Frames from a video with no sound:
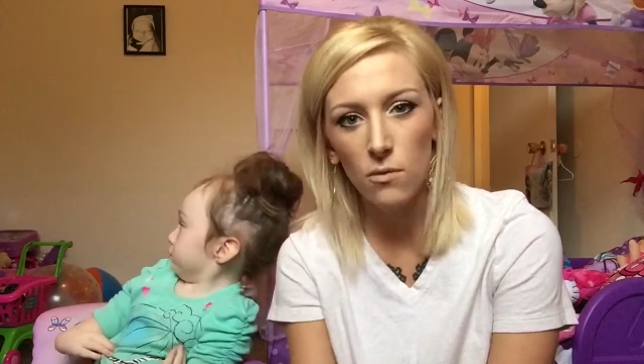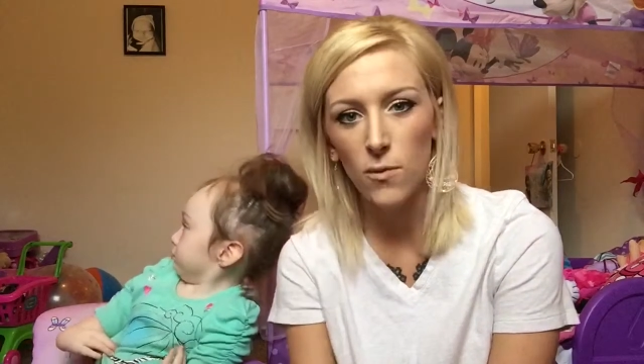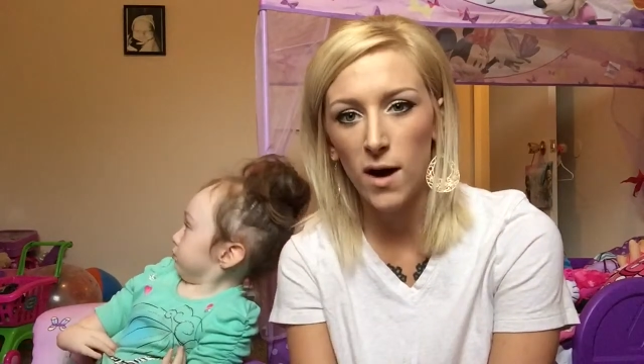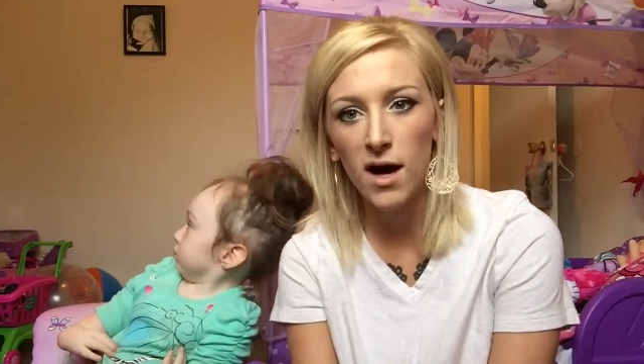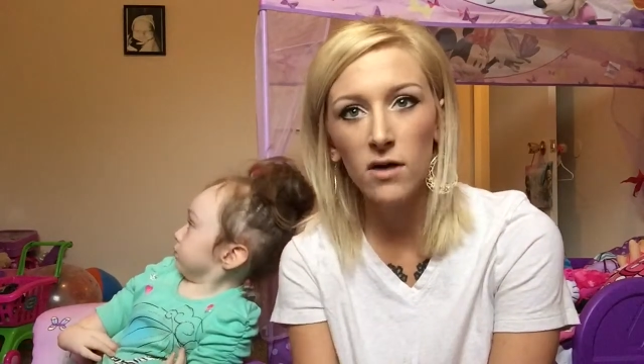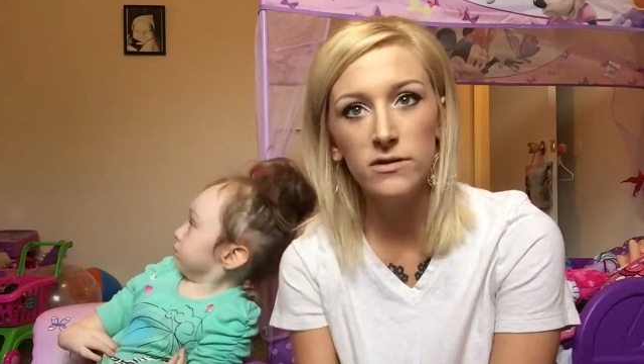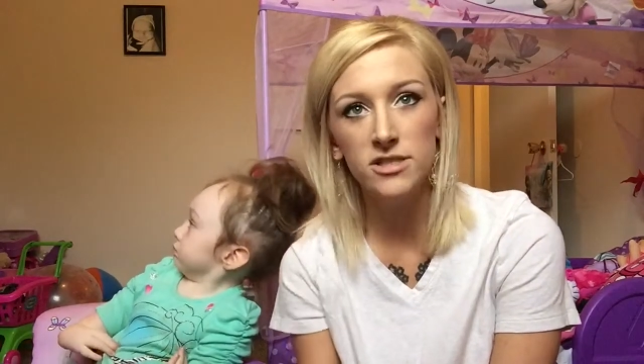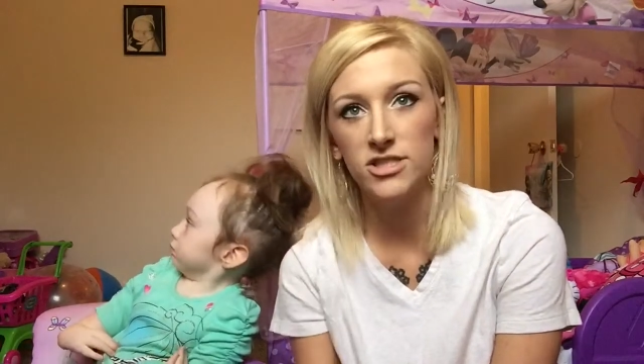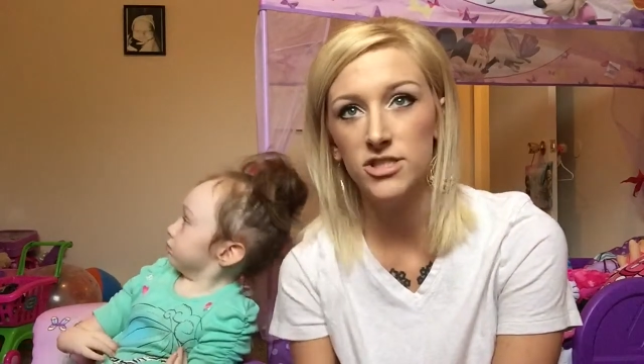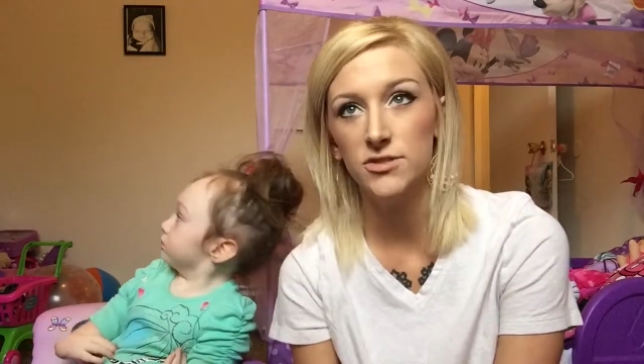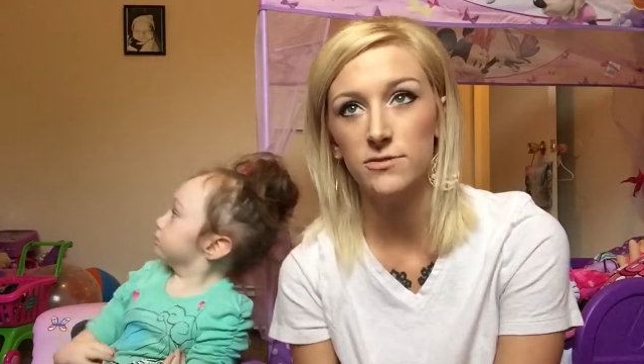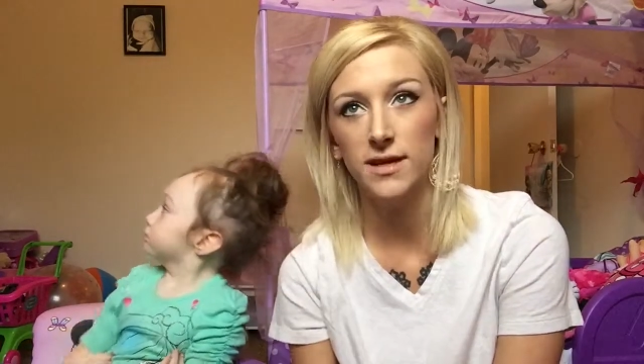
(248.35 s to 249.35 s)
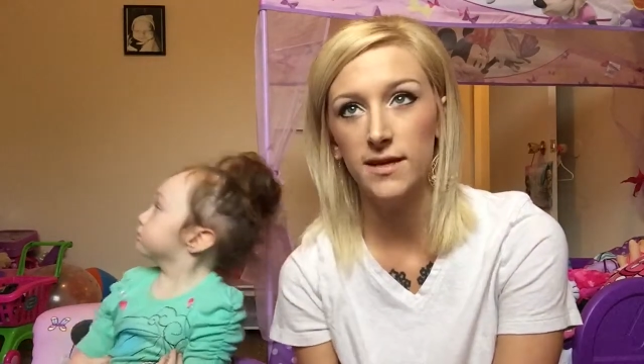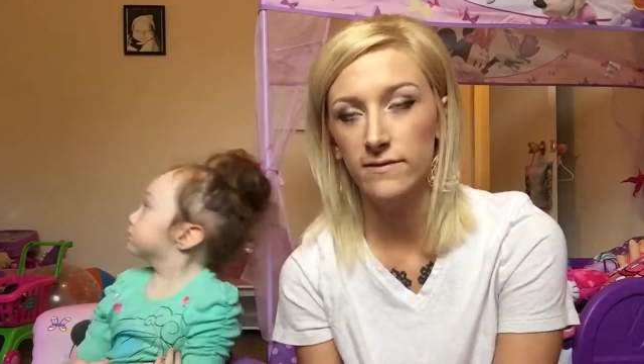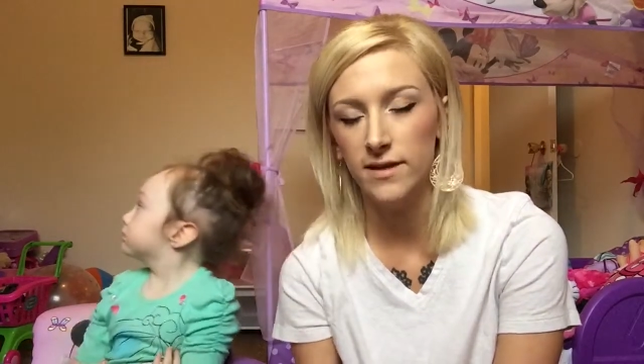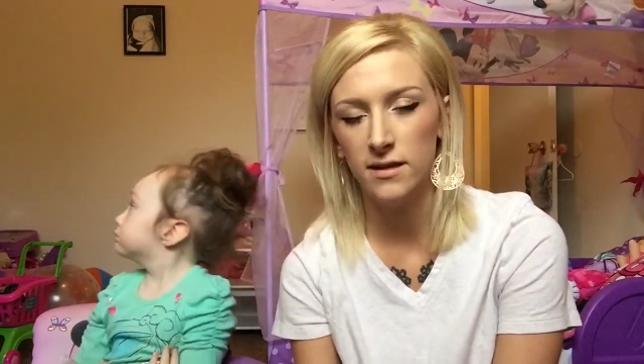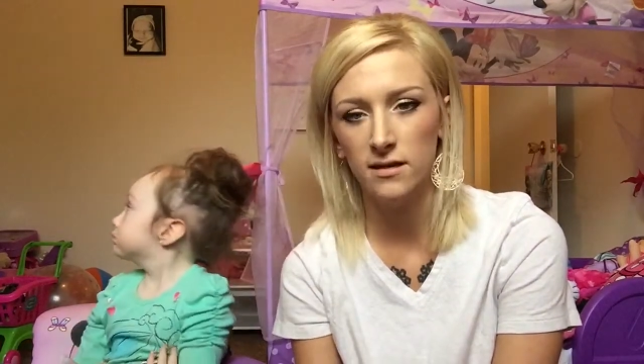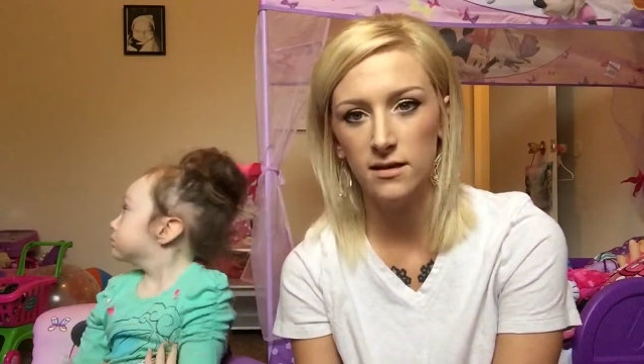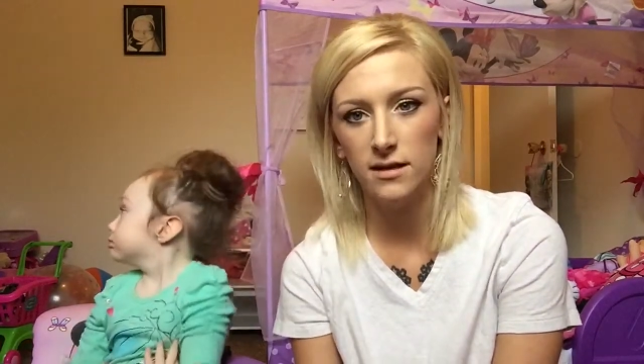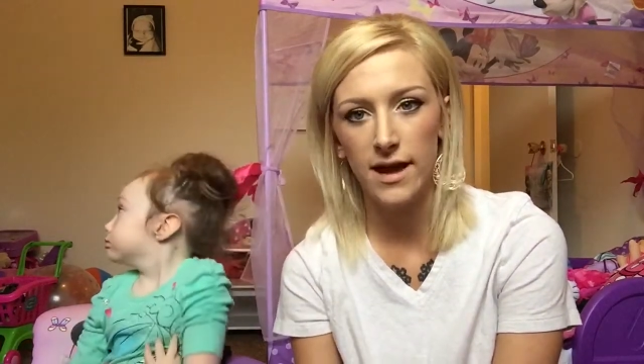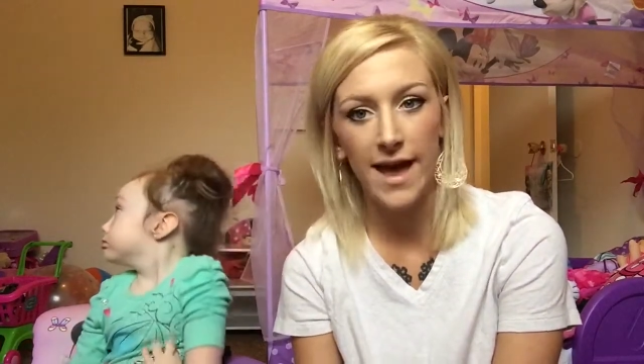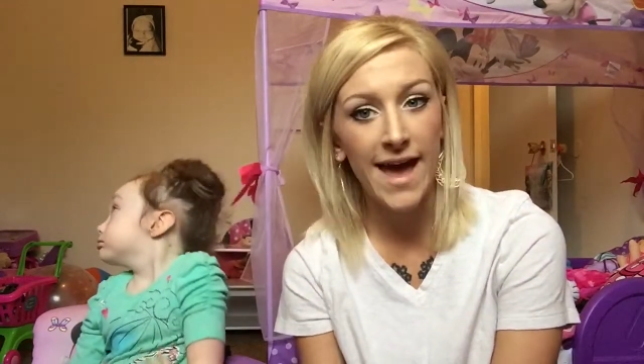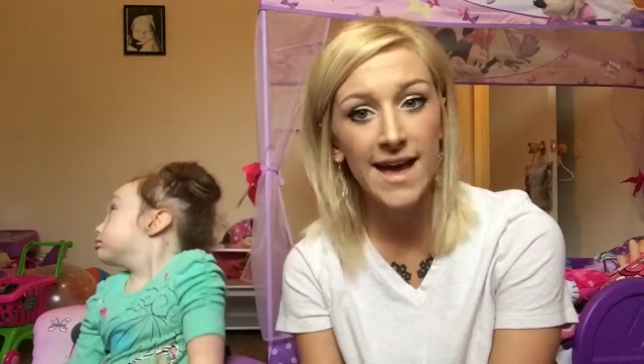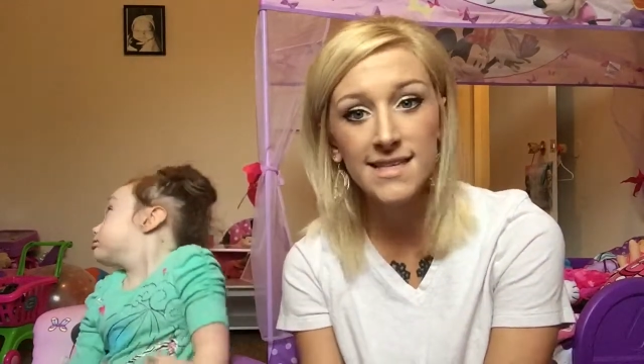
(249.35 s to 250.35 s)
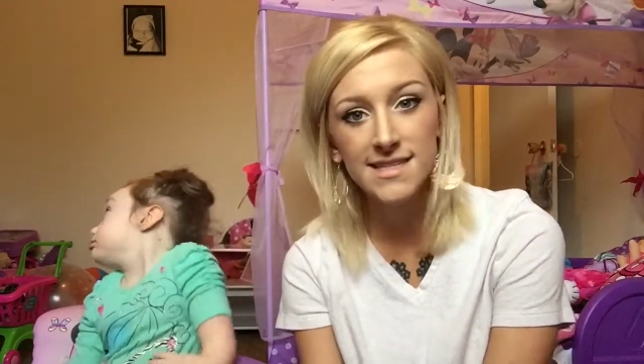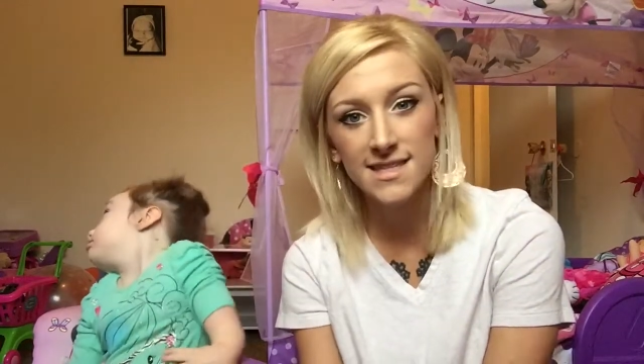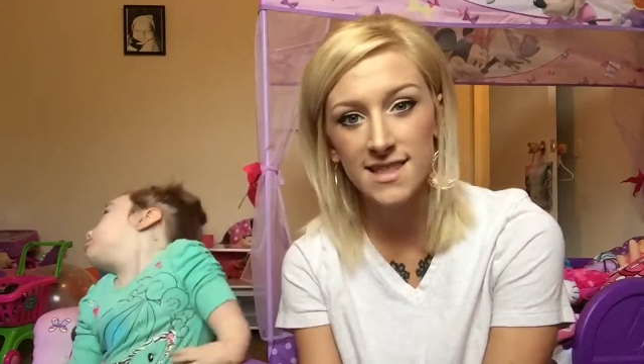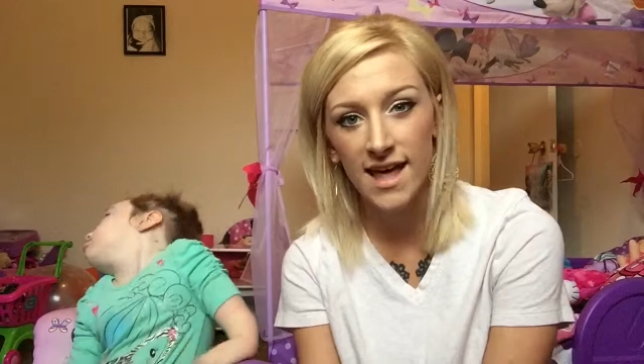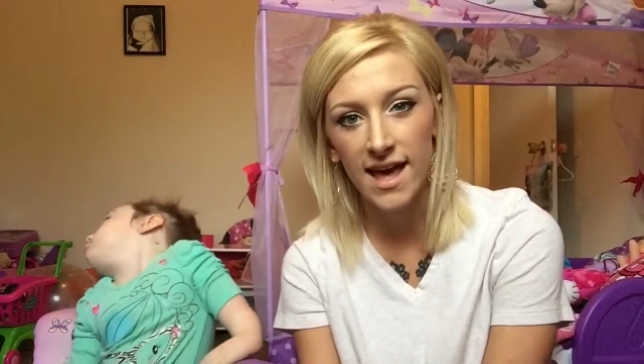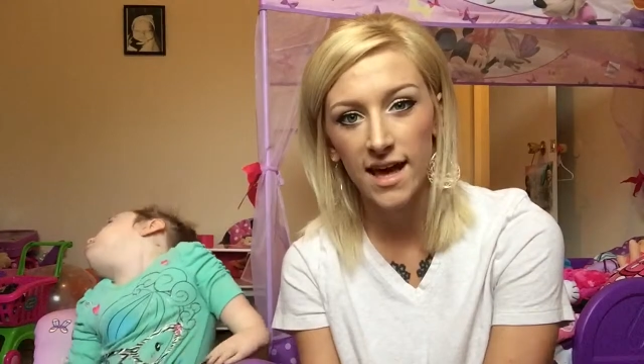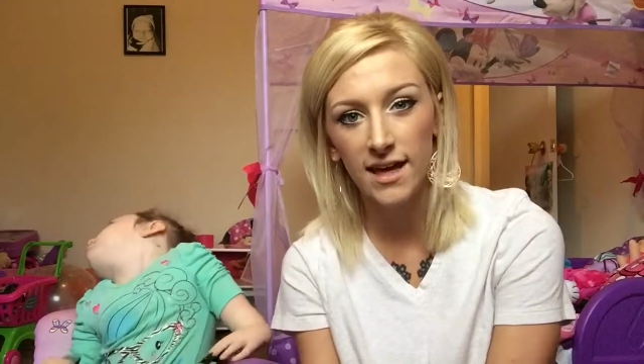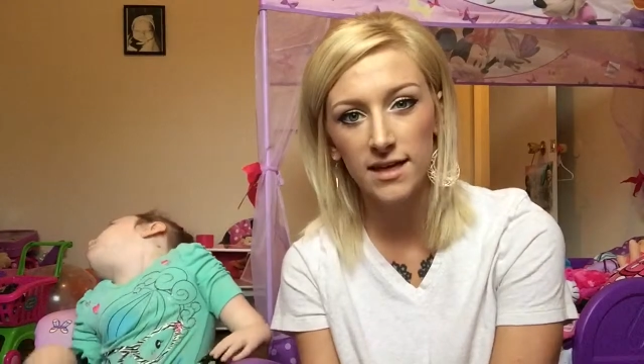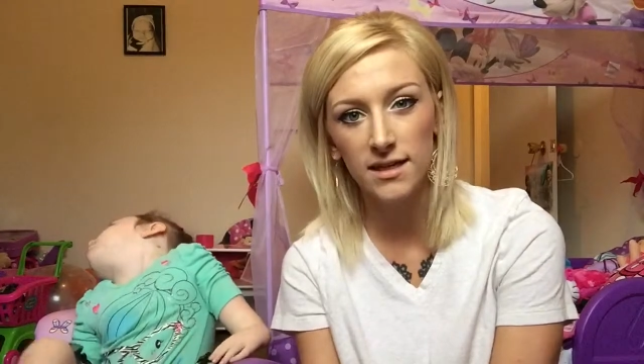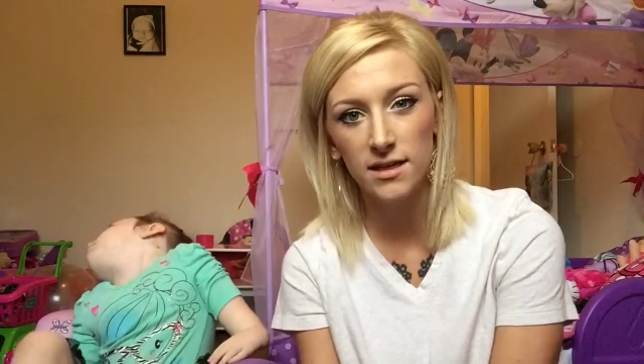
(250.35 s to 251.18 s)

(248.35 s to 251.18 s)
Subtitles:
Why would you even ask that,